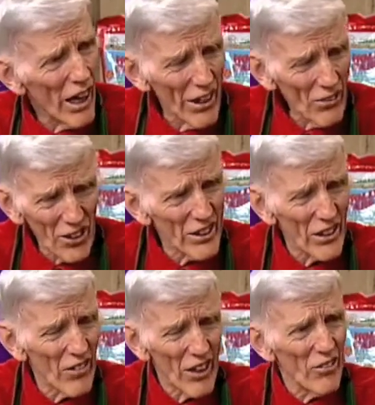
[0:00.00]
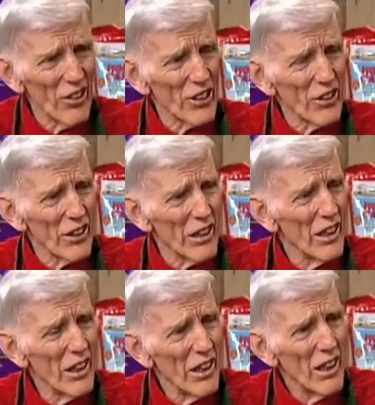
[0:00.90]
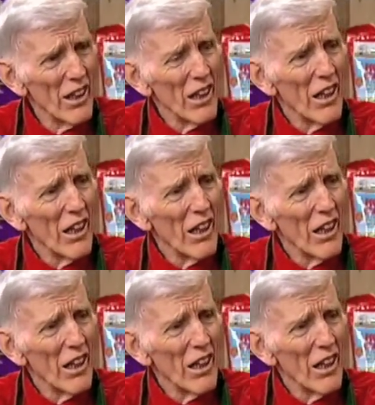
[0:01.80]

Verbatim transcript: I um, don't think they're very good. No, and they